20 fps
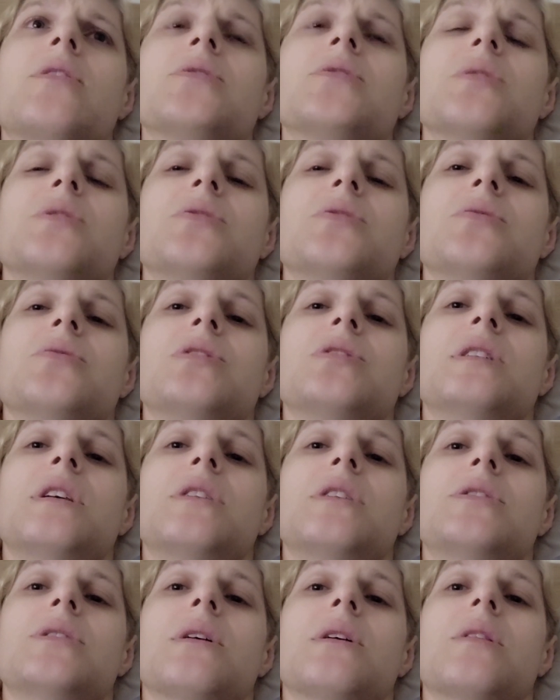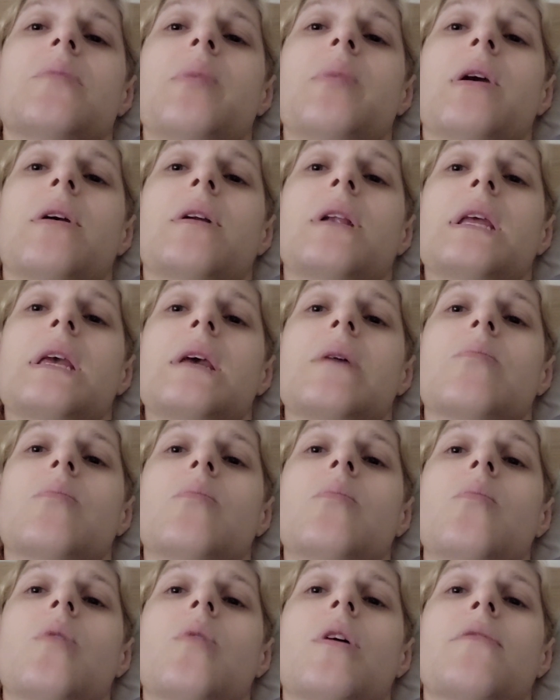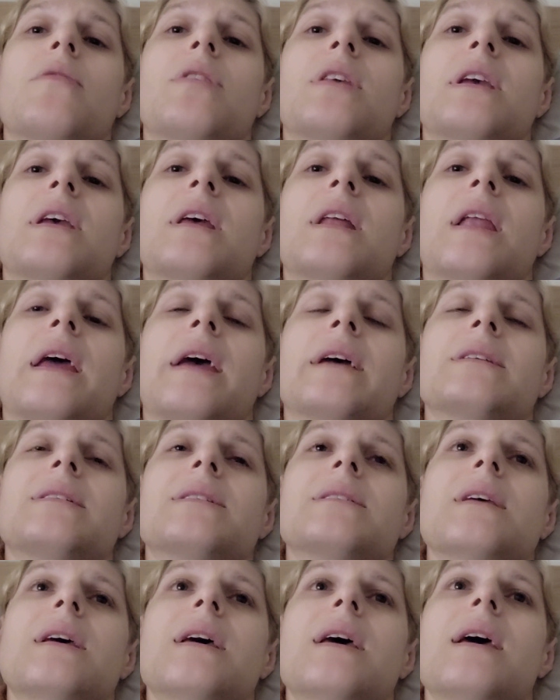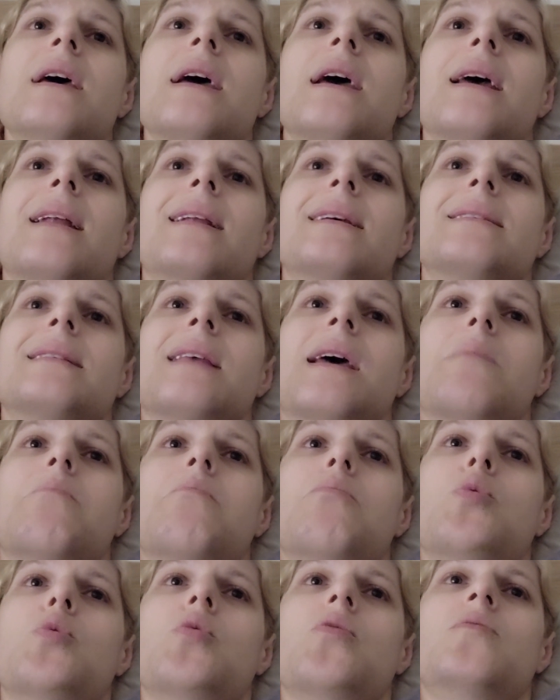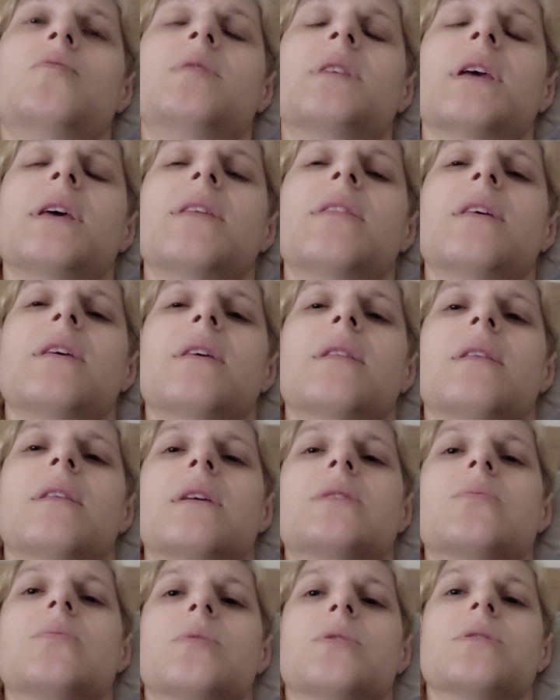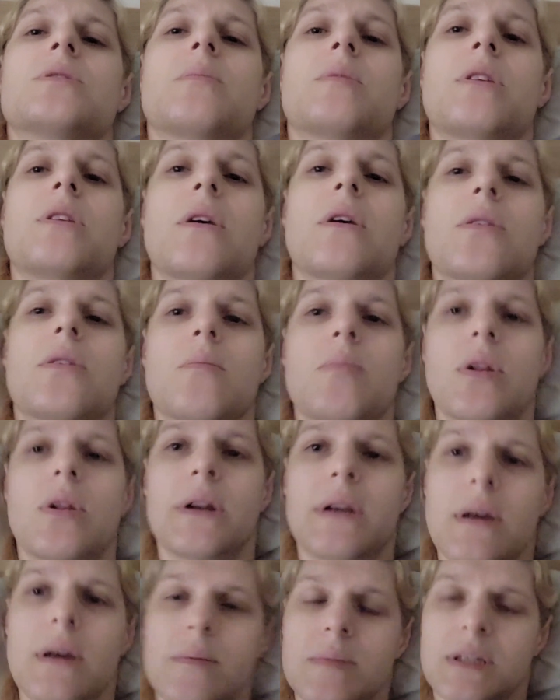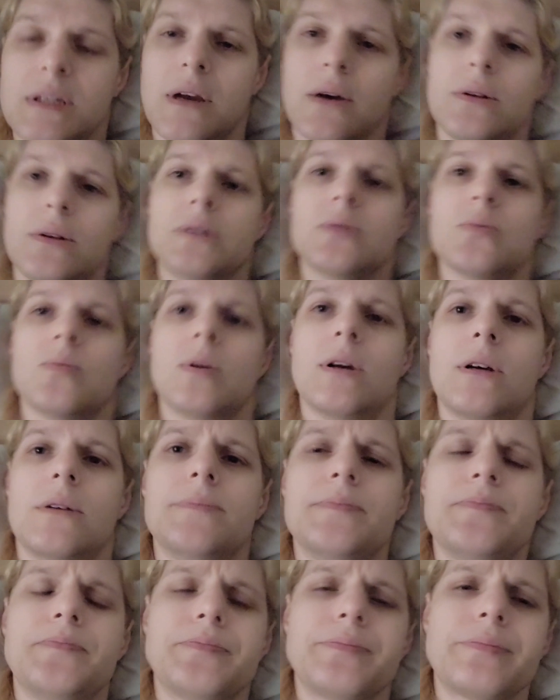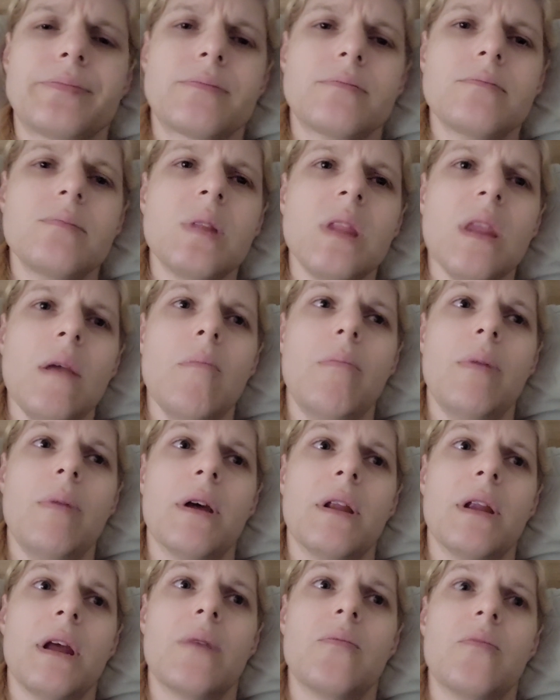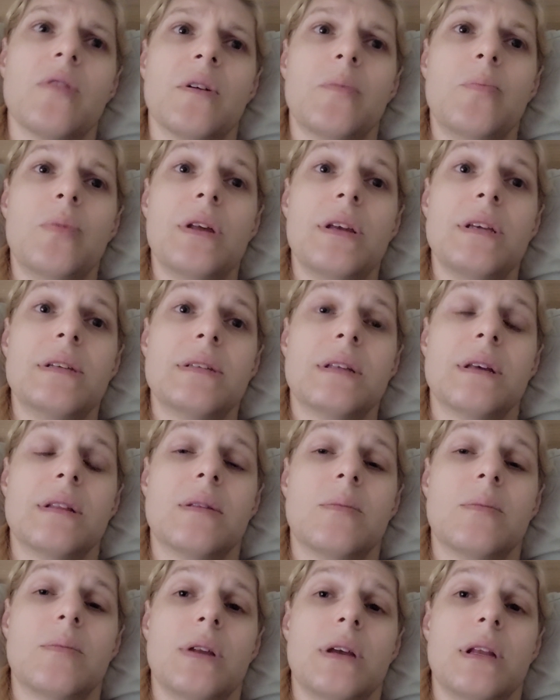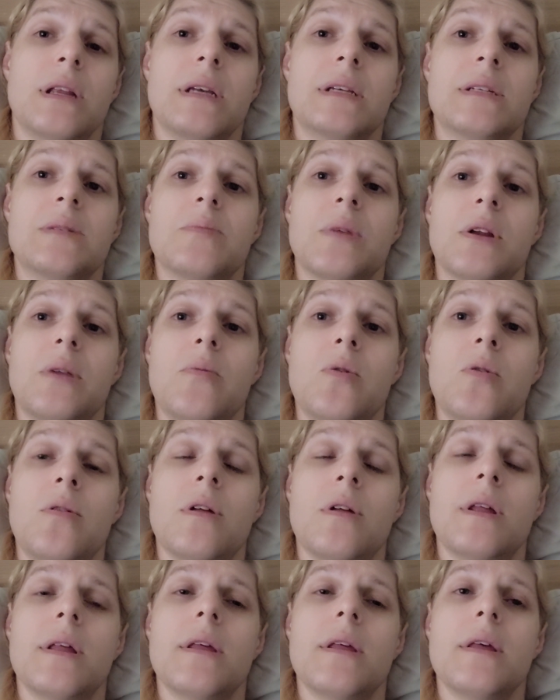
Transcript: There's also stitching on the perineum where everything connects, and as that moves, I think that's where some of the other blood comes out as well. But I'm very pleased that the bleeding is minimal